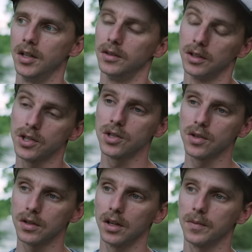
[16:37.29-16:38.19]
This is
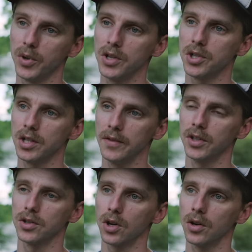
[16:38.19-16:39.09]
a pretty
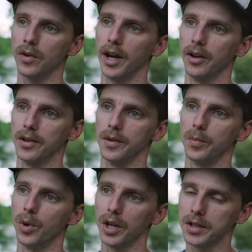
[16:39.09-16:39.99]
significant turnaround in a
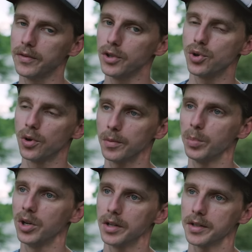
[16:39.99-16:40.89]
relatively short
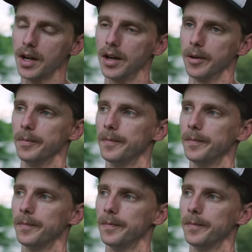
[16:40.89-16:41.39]
period of time.